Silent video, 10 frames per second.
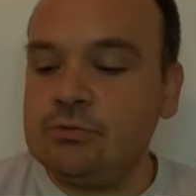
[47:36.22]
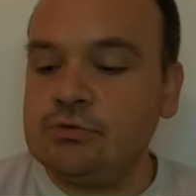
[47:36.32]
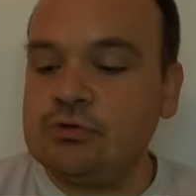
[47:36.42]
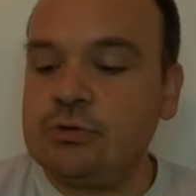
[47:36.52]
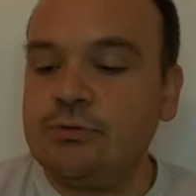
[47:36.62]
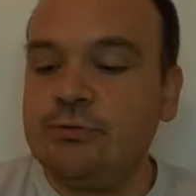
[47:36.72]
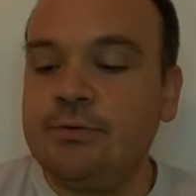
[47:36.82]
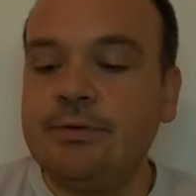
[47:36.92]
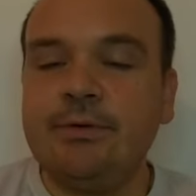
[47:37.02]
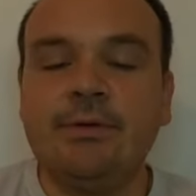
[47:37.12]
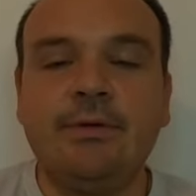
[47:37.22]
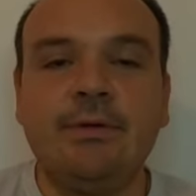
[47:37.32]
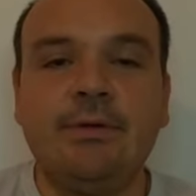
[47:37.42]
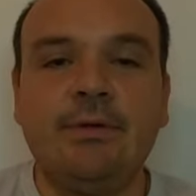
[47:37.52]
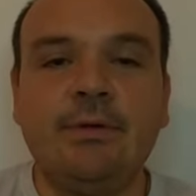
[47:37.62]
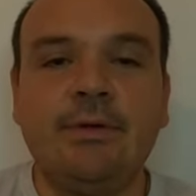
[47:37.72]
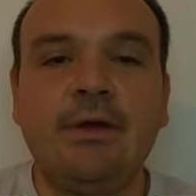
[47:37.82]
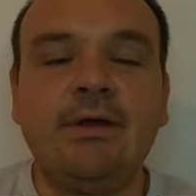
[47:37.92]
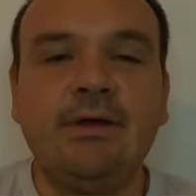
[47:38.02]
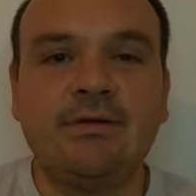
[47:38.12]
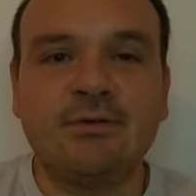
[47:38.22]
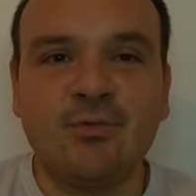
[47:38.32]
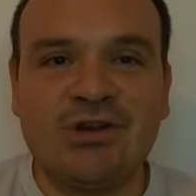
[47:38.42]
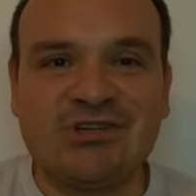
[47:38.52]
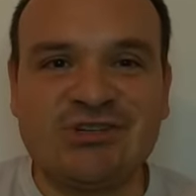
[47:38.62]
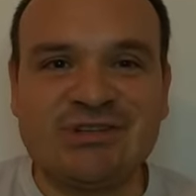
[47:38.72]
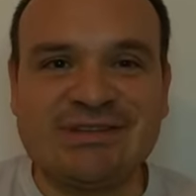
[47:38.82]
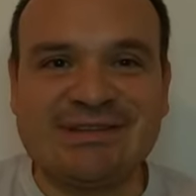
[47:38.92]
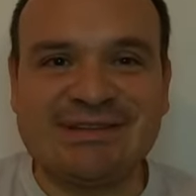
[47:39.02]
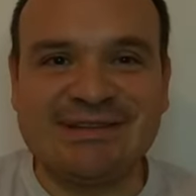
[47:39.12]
so any other questions?